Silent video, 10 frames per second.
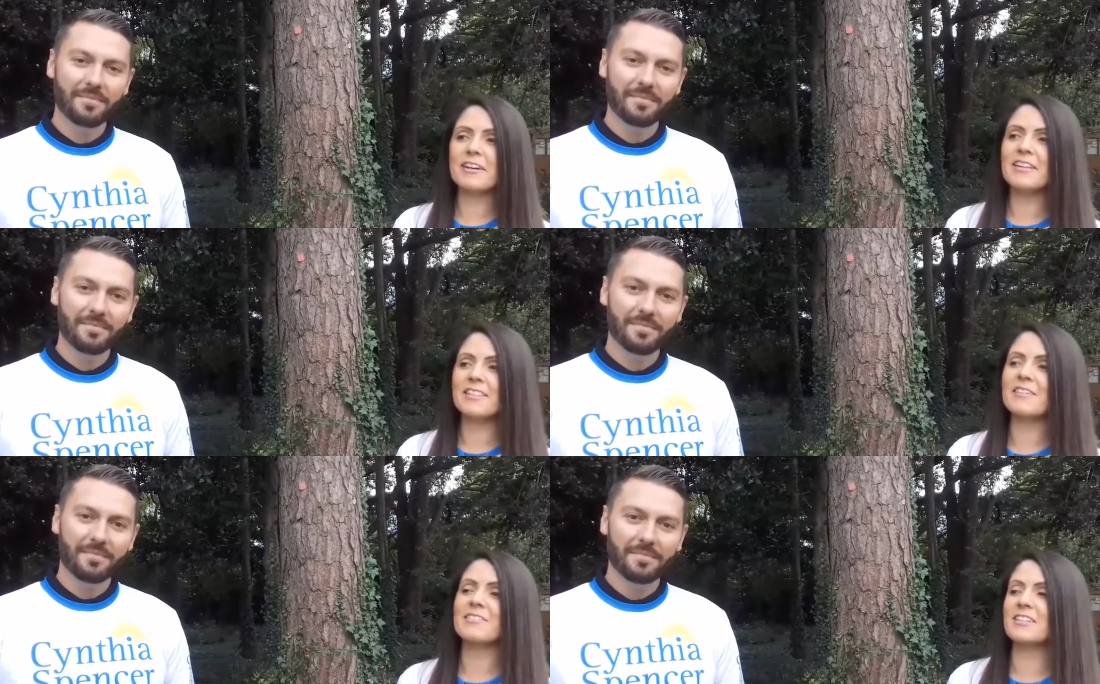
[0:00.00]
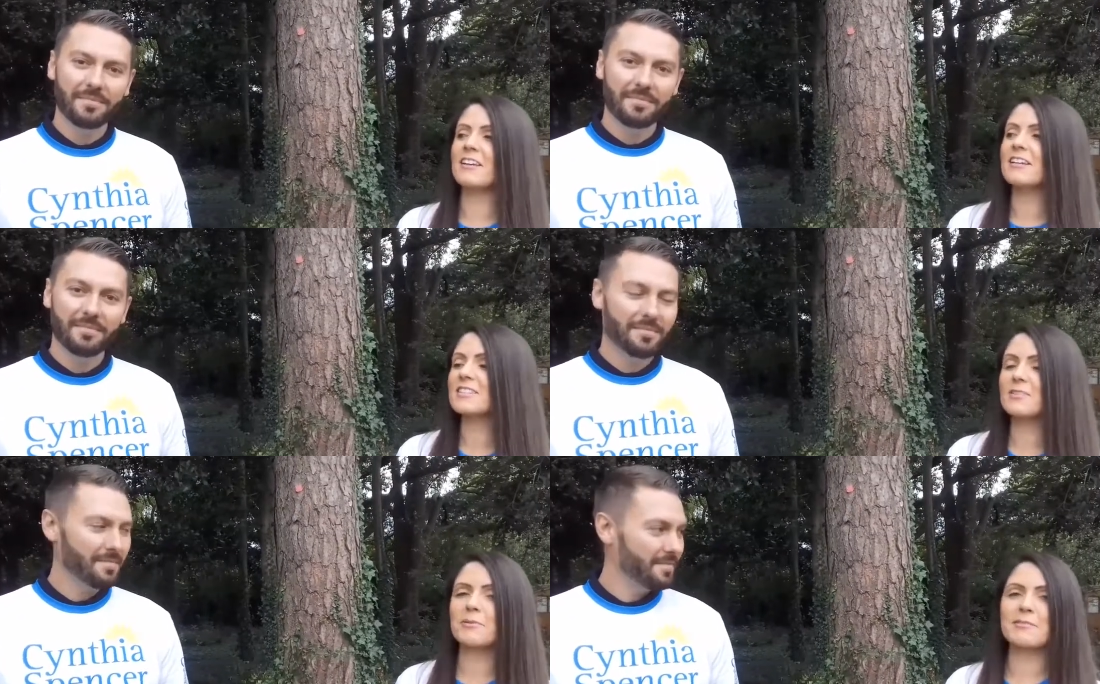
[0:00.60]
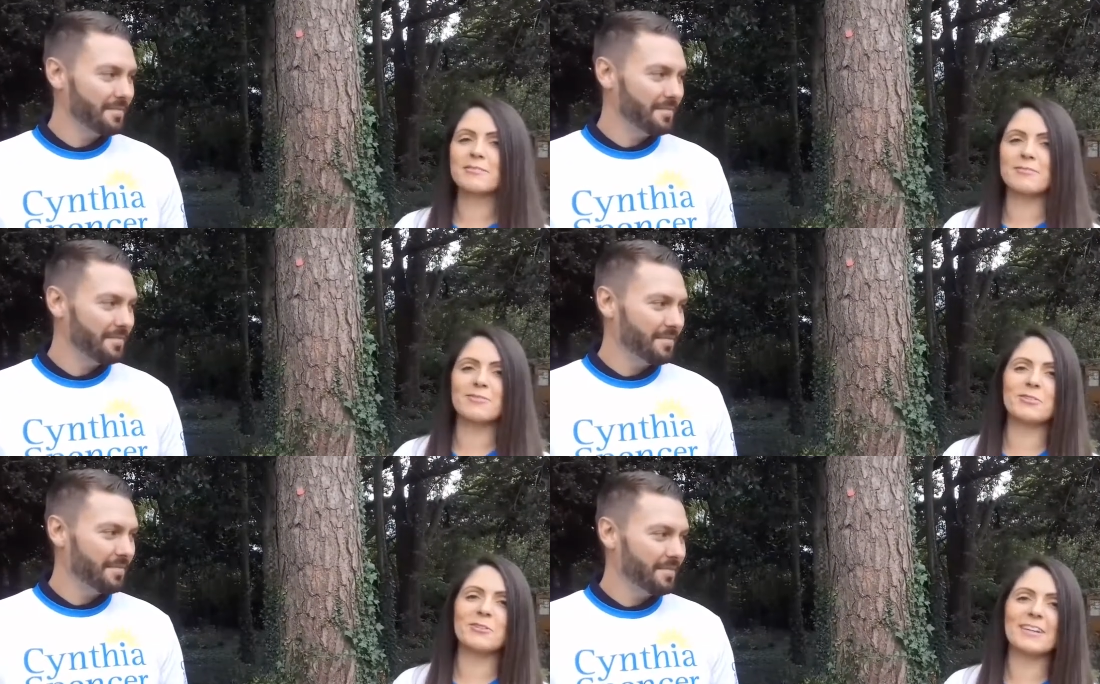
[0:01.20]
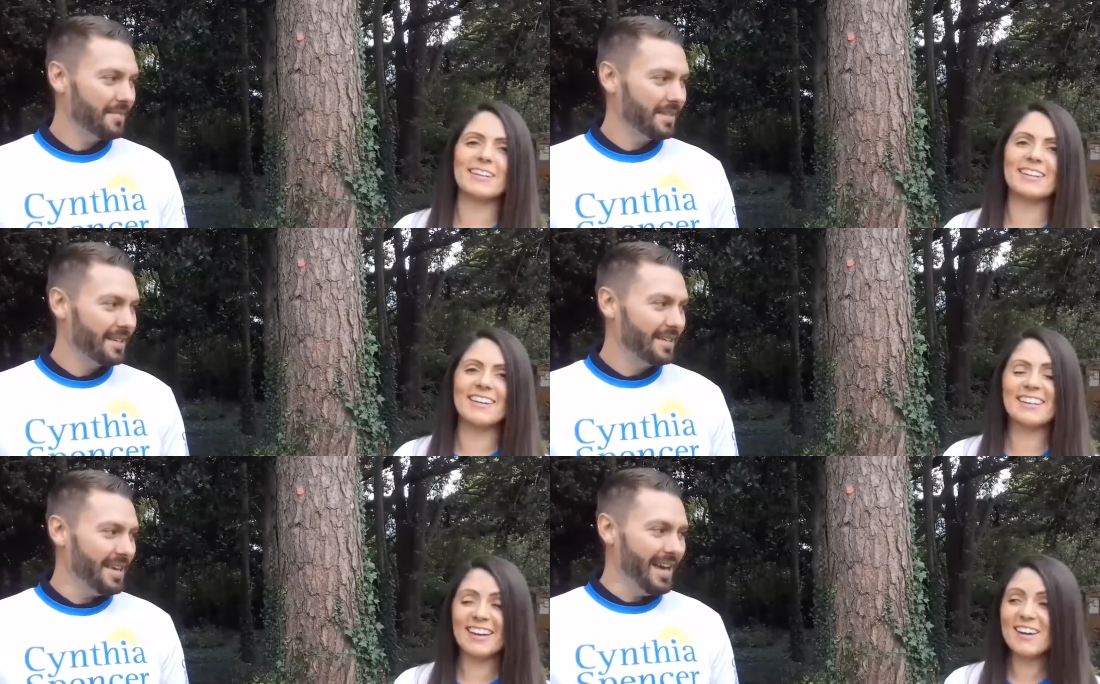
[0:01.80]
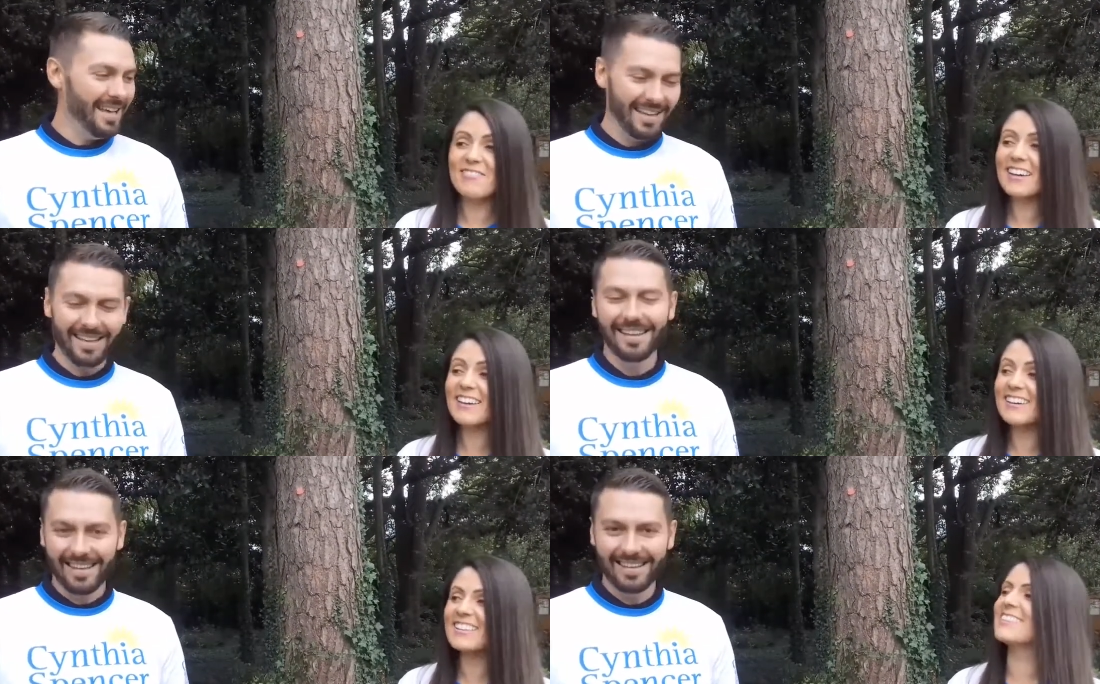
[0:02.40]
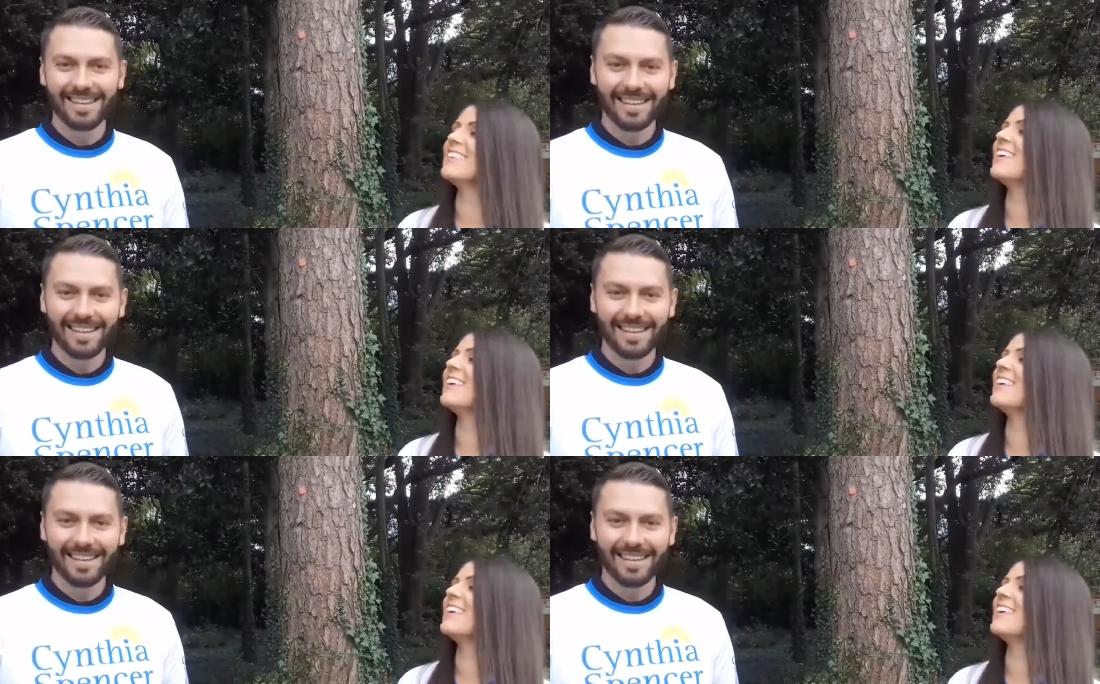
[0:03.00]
Speaker 1: it, there was like squeals of joy, like yeah. oh my god,